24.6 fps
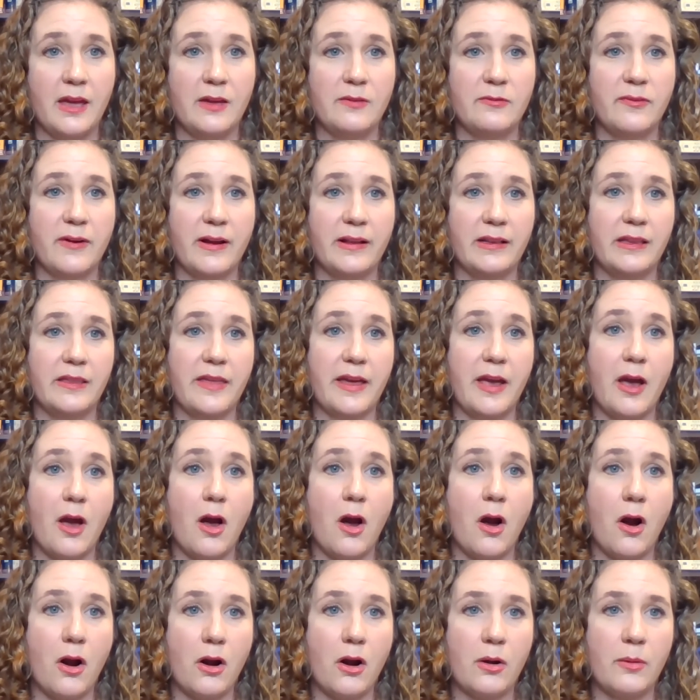And finally, they
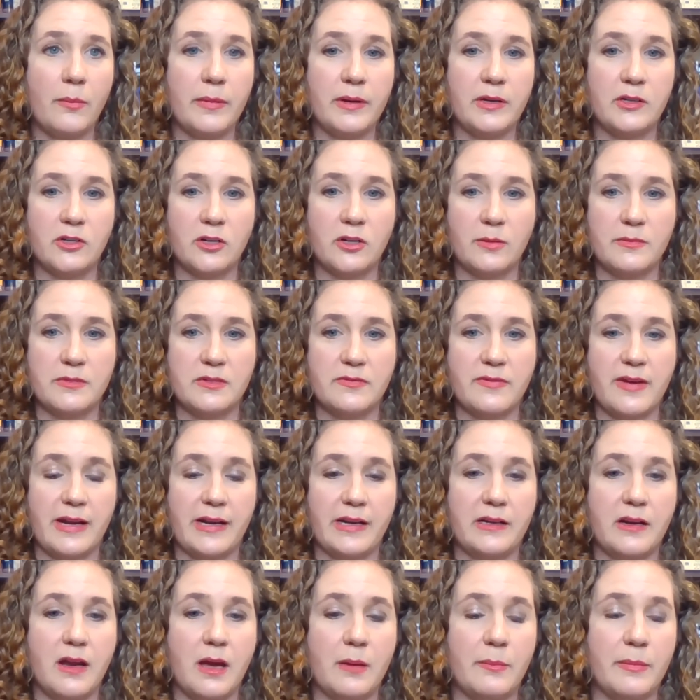harm in terms of
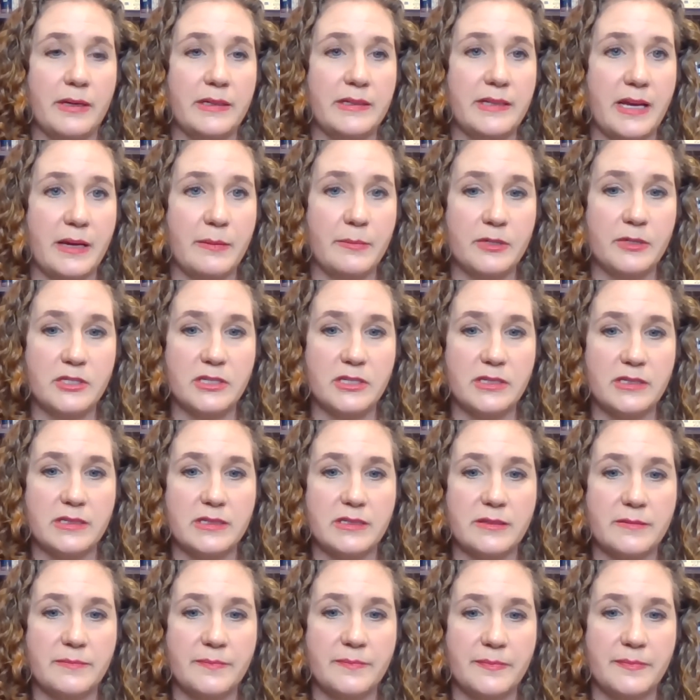economic
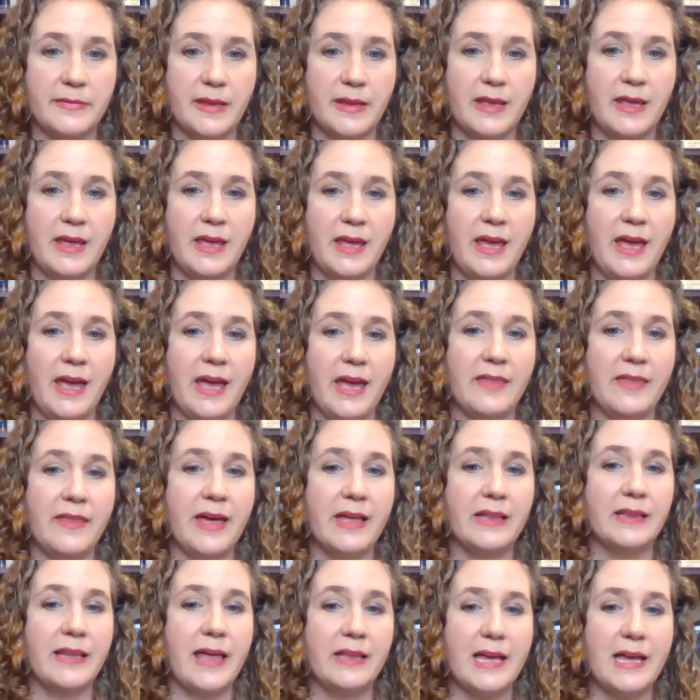damages. And
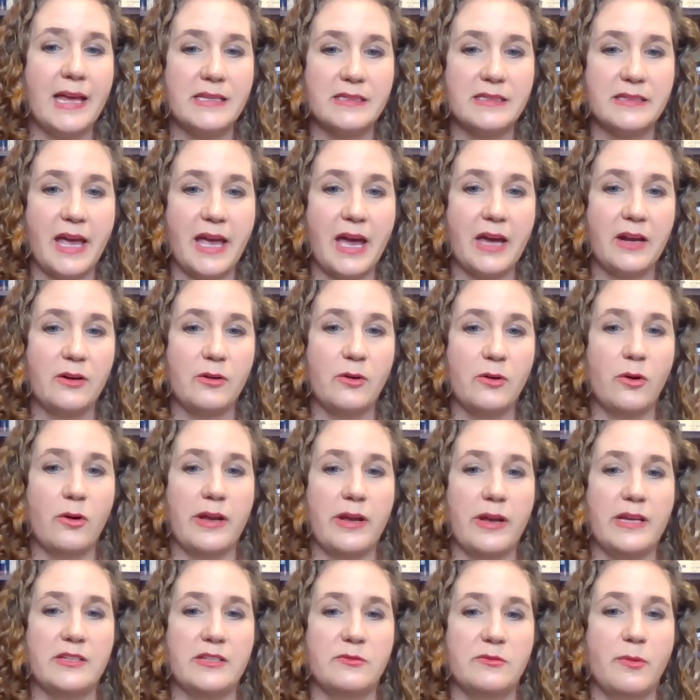that last
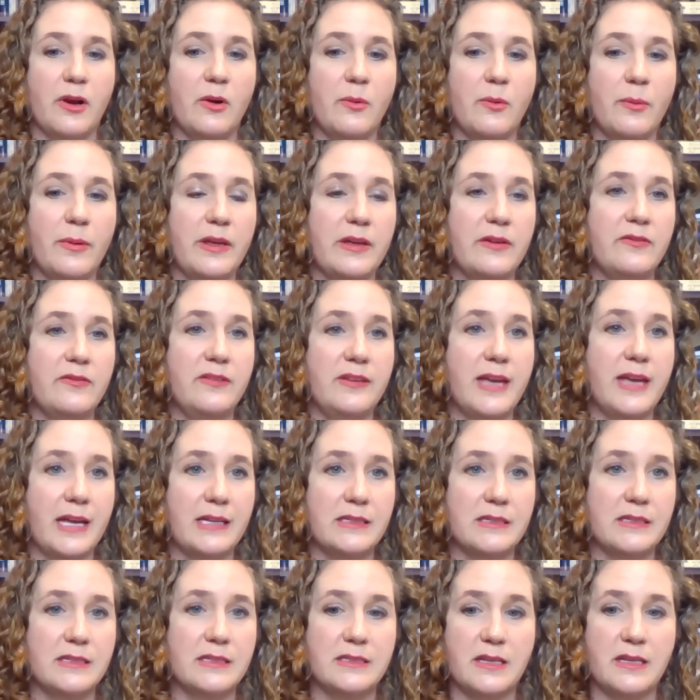category is where we have
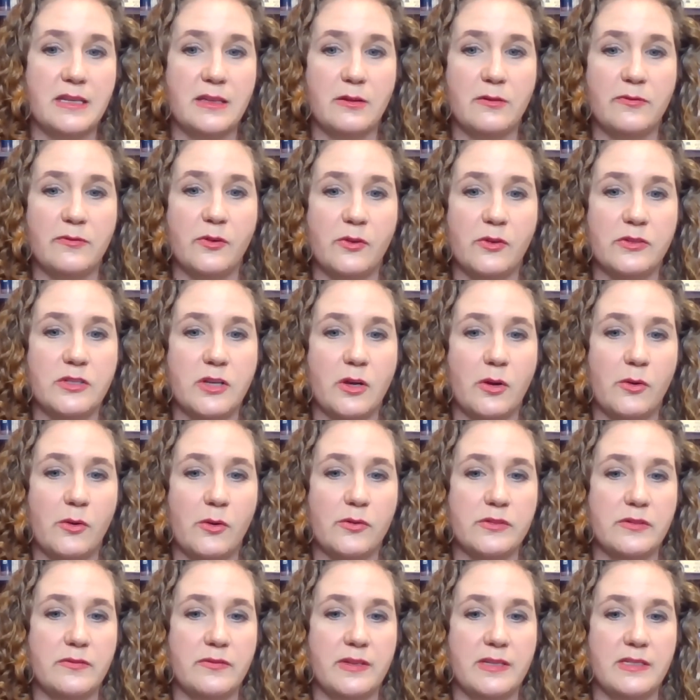yet to see the full
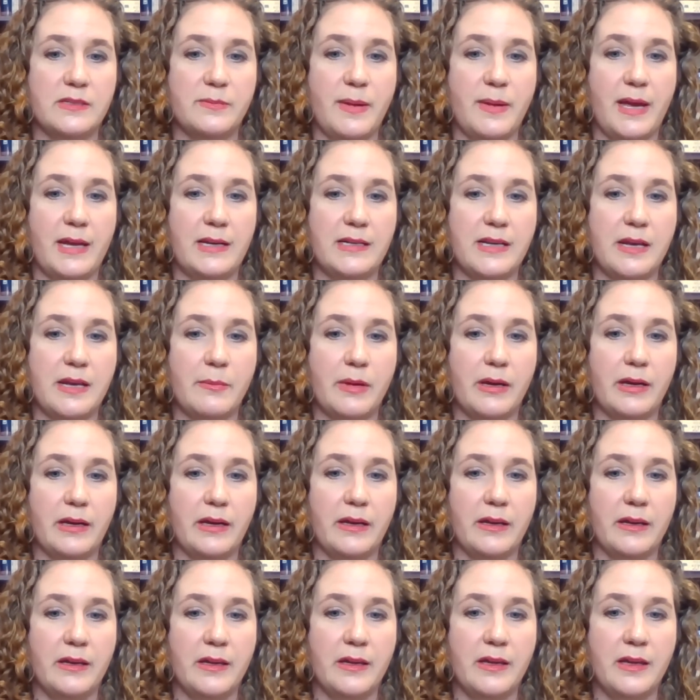tolls of this pandemic.
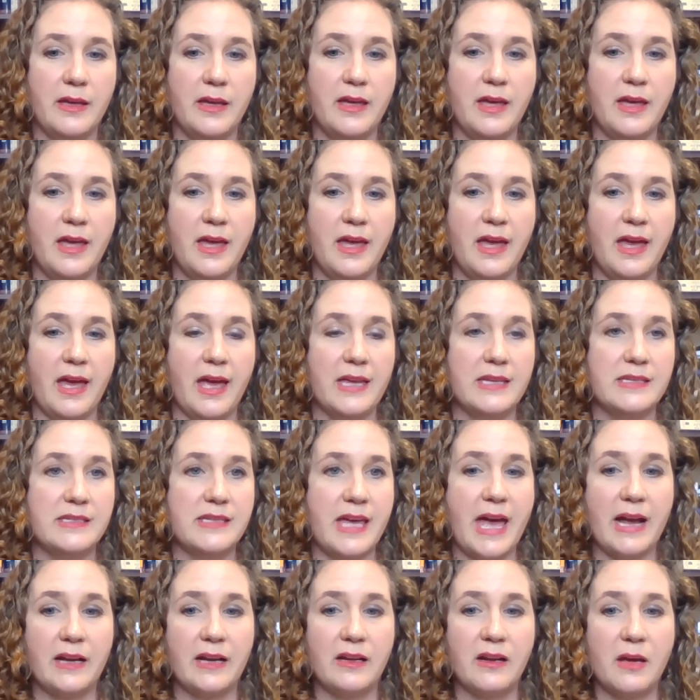As
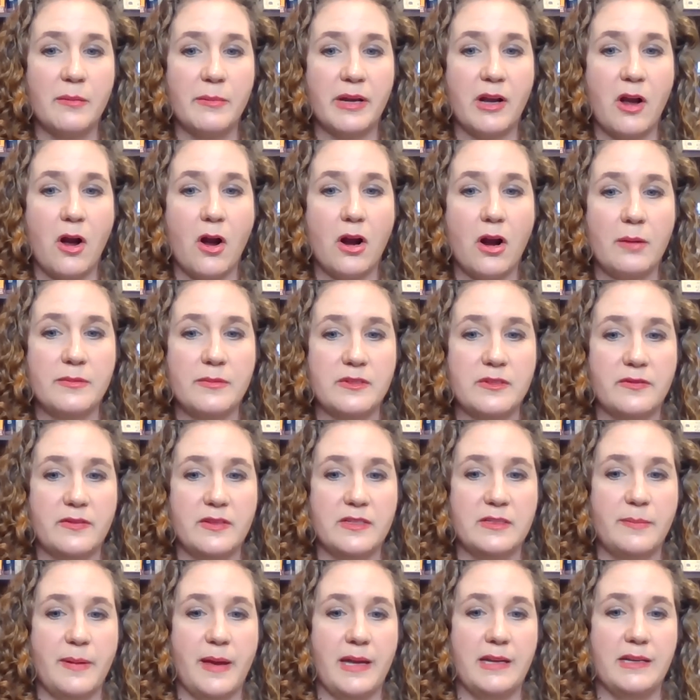the economic harms of
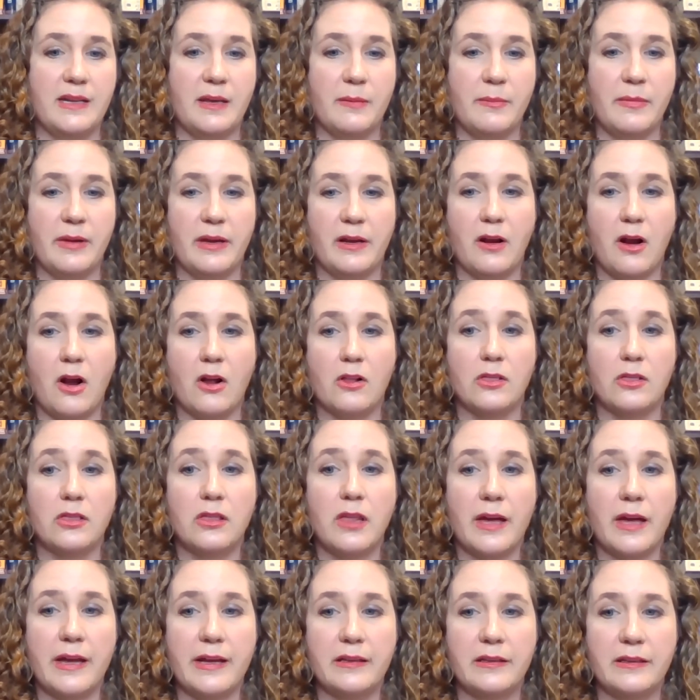this pandemic are
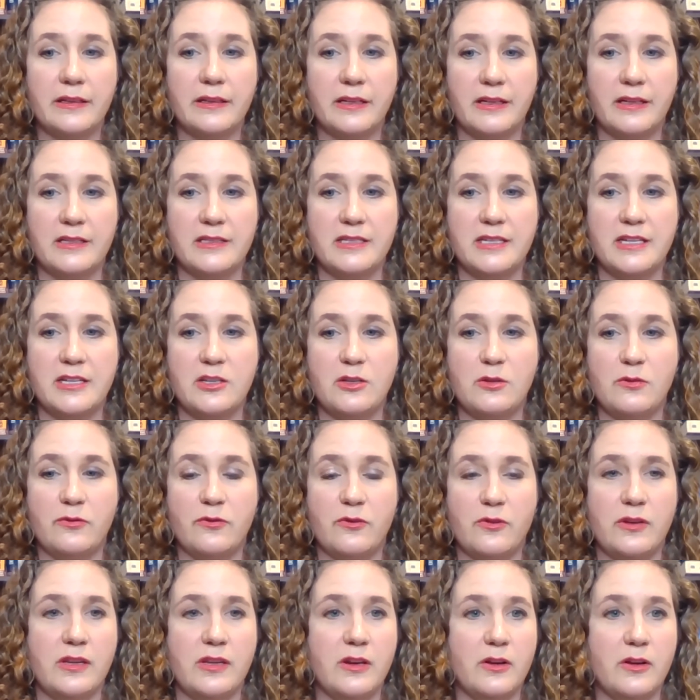likely to continue
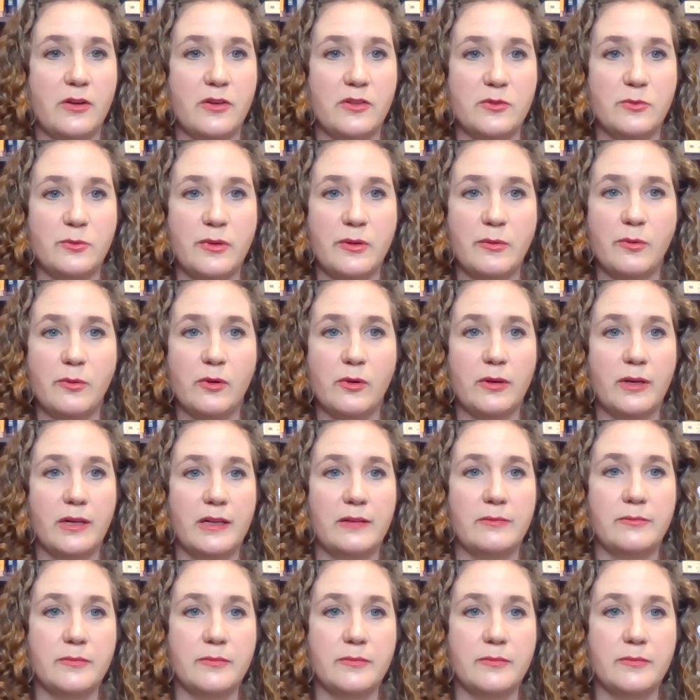for years, we will